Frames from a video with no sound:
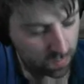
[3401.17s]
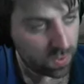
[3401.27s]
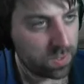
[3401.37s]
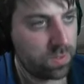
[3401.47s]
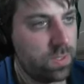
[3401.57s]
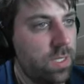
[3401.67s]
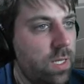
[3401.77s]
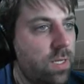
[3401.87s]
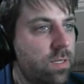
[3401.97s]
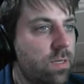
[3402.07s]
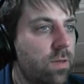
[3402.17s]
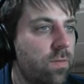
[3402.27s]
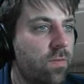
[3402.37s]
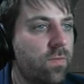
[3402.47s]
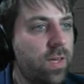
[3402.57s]
Point two, delete
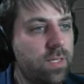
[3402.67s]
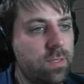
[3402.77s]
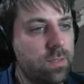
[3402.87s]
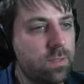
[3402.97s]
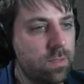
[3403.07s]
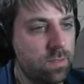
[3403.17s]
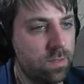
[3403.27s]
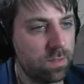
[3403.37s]
faces.